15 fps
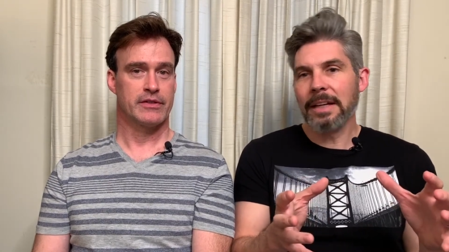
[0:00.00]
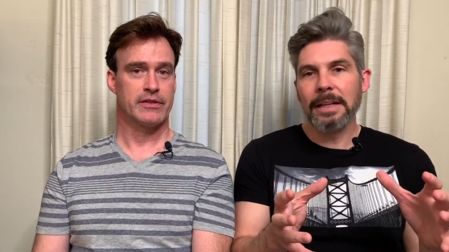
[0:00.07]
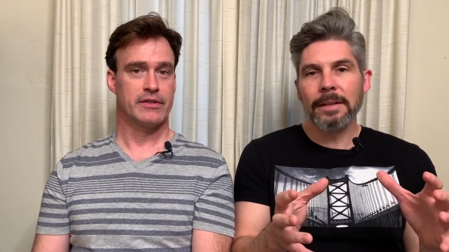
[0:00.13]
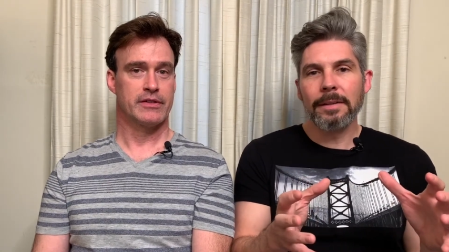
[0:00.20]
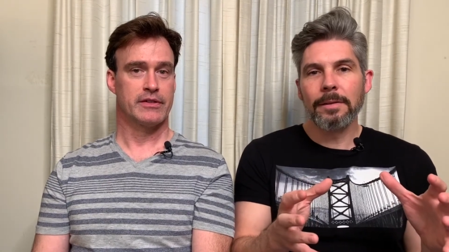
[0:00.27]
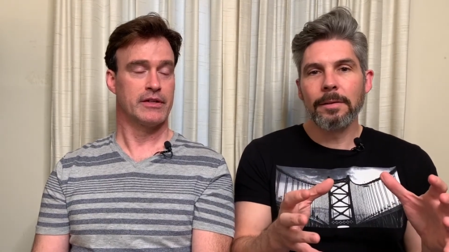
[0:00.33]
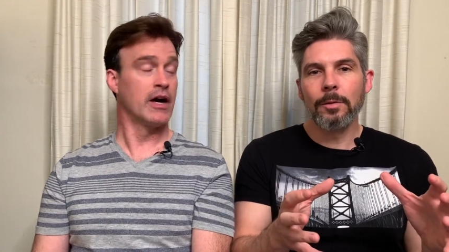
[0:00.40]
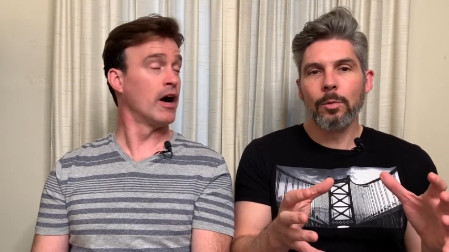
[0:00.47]
Speaker 1: like
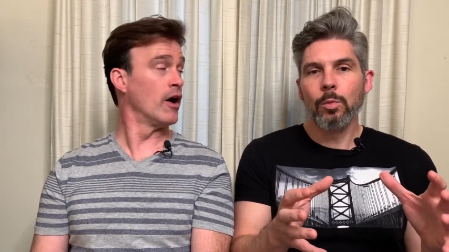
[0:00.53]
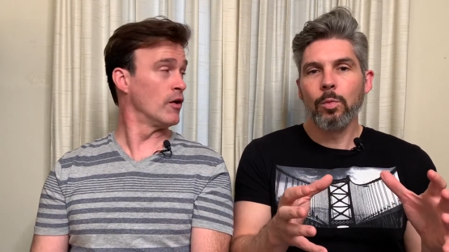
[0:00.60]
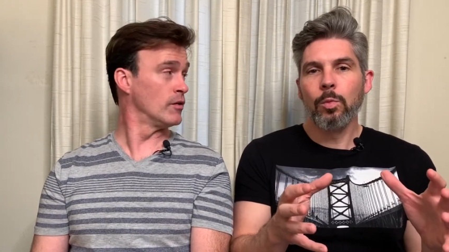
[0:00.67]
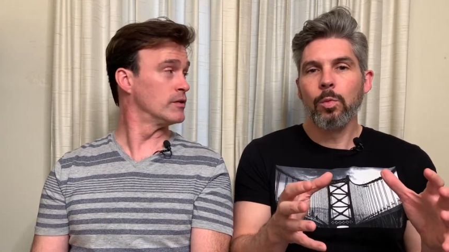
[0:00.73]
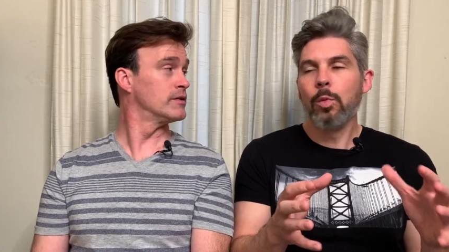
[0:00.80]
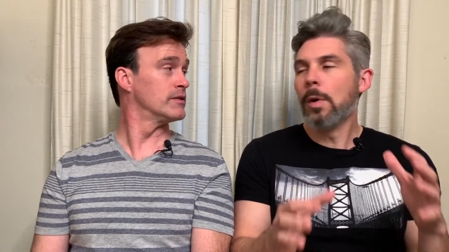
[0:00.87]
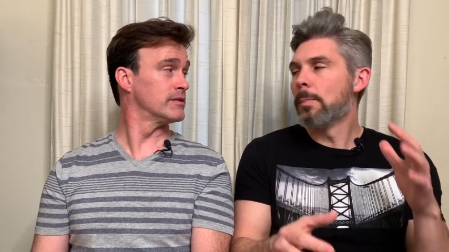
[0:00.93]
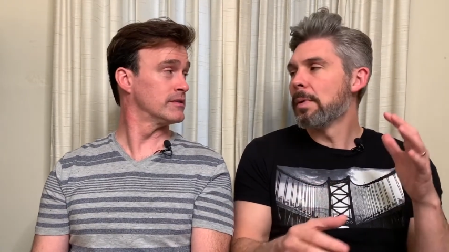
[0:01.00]
oh.
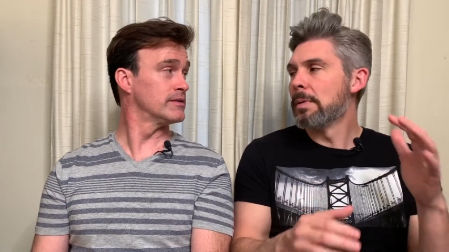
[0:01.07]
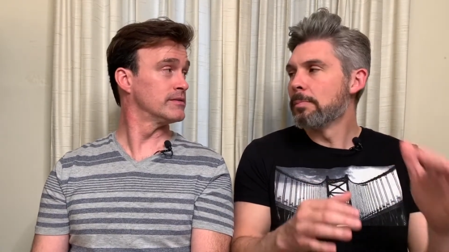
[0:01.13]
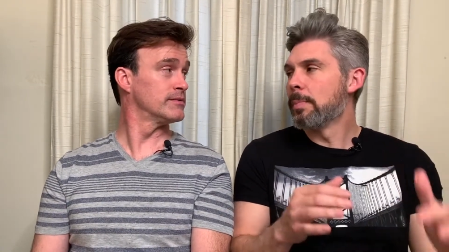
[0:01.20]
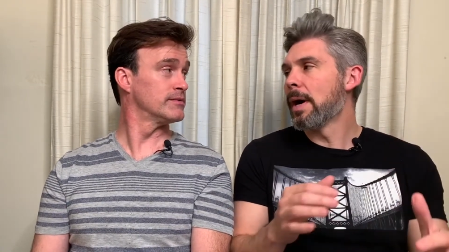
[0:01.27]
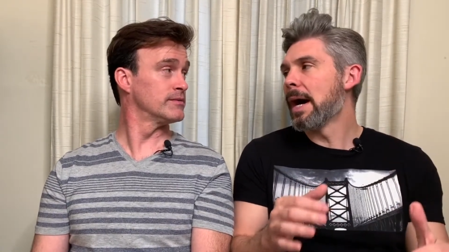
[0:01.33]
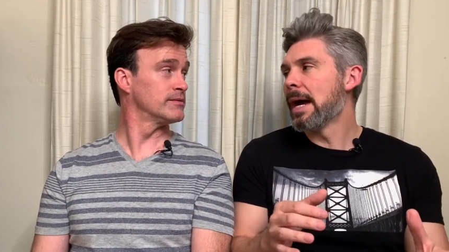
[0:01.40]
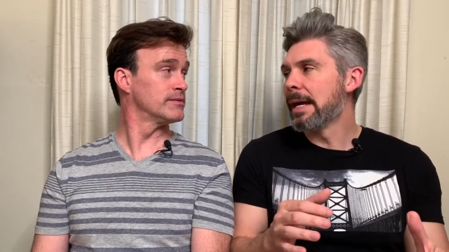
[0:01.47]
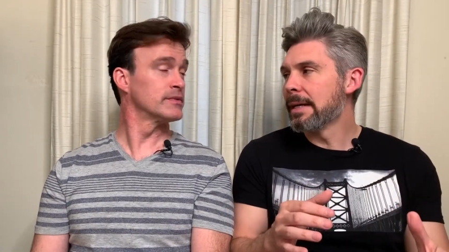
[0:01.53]
whooping
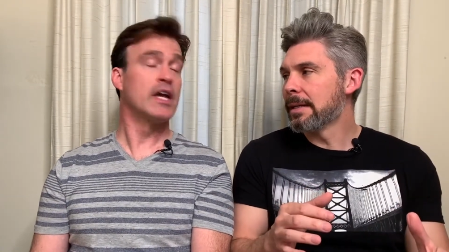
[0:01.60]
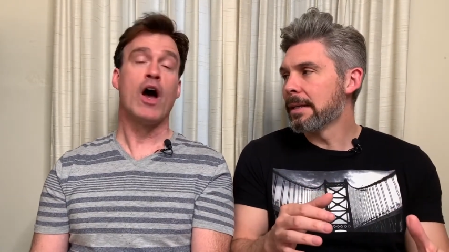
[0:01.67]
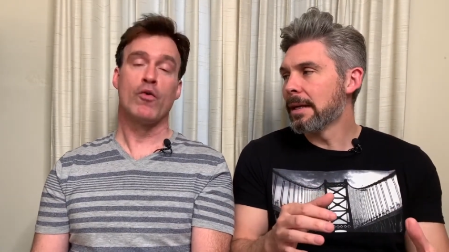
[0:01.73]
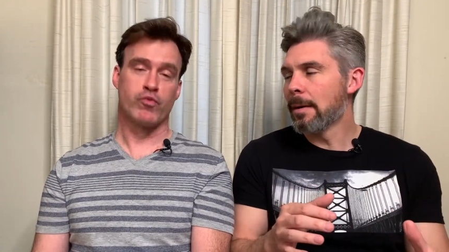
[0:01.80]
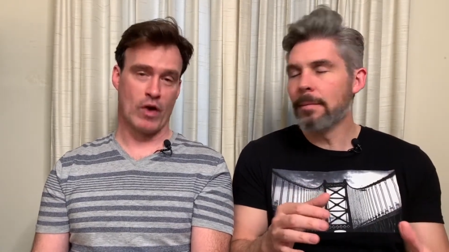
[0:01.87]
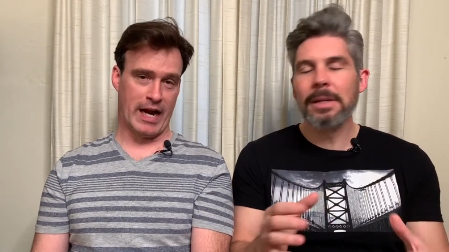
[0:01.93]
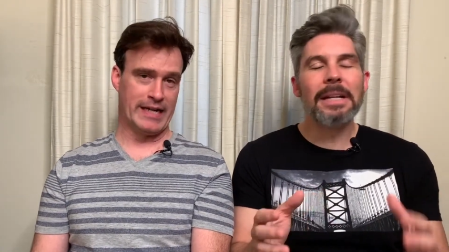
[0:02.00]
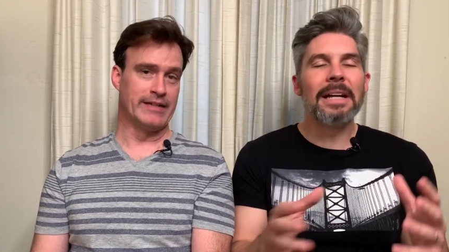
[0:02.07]
butt.
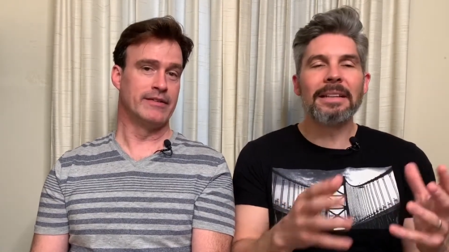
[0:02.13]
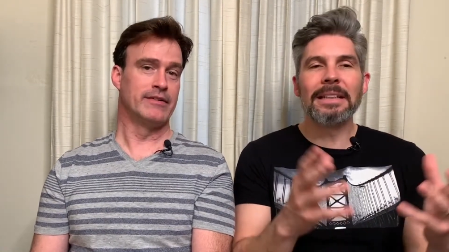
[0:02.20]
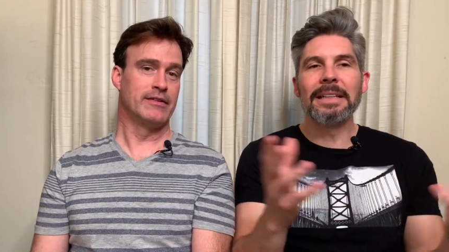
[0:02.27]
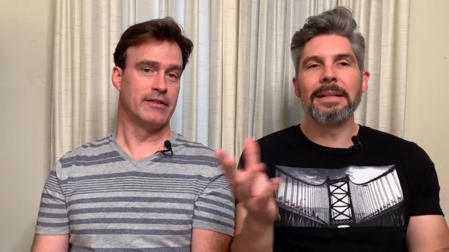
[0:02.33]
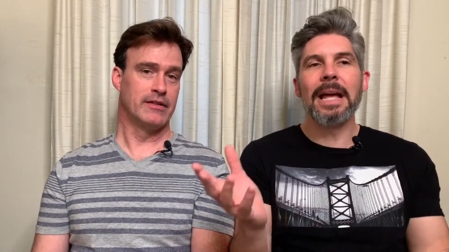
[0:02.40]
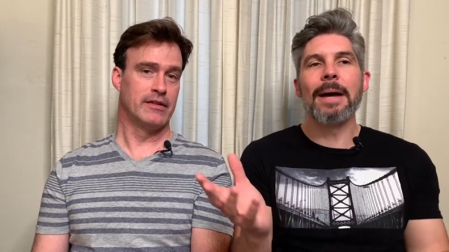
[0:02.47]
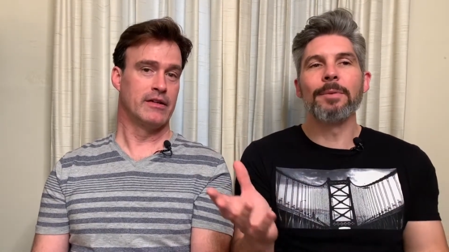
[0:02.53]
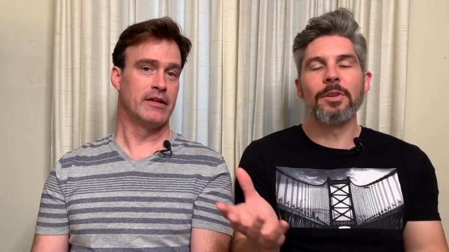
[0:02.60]
Right. not that
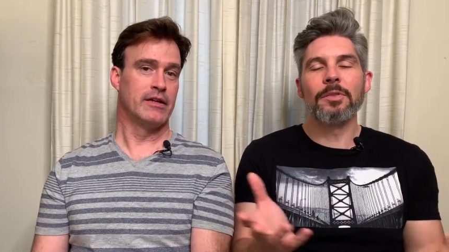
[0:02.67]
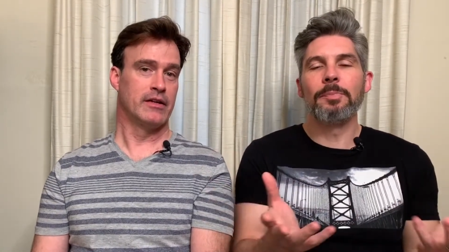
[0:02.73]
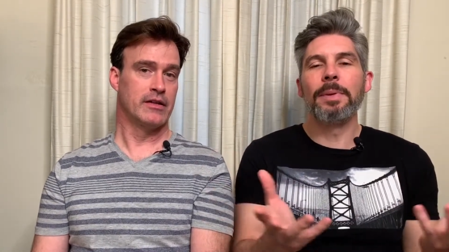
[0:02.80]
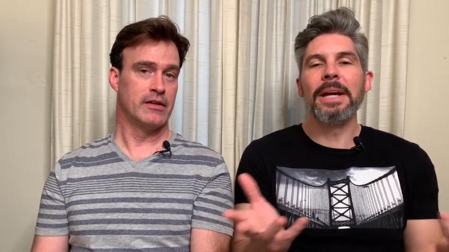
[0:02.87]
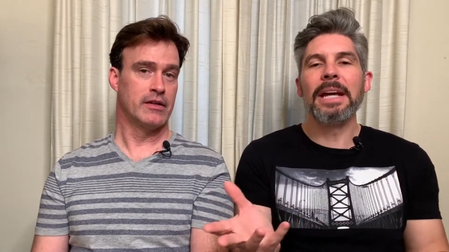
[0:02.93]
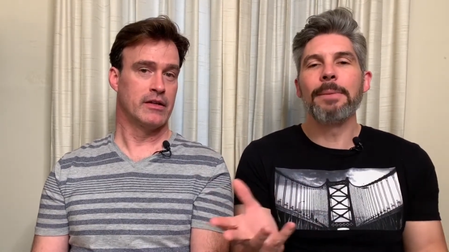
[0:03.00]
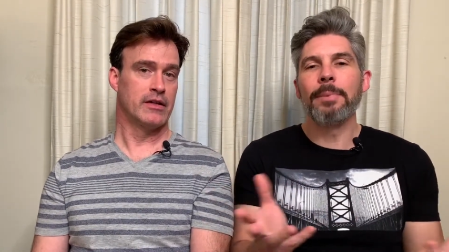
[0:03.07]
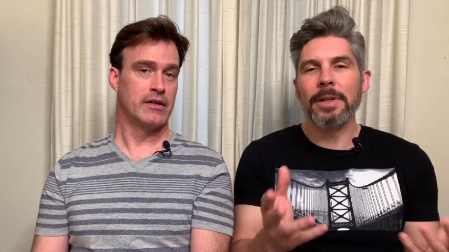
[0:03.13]
Lynn Hamilton's
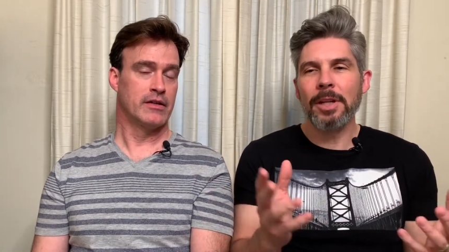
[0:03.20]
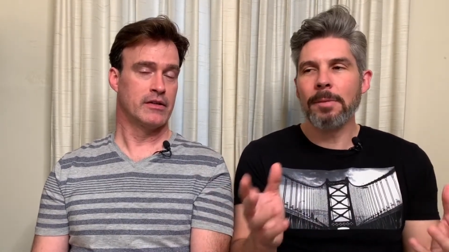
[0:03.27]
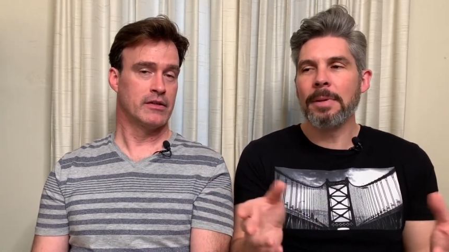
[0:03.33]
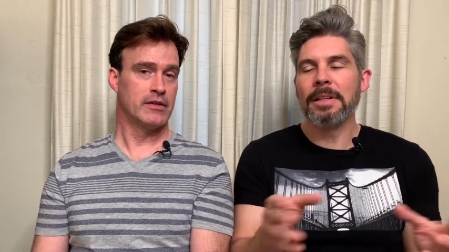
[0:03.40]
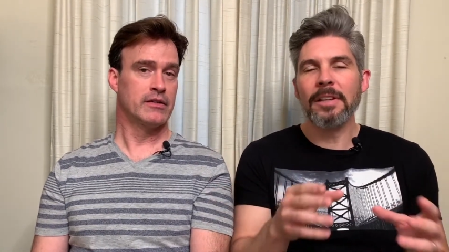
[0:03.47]
big, but you know what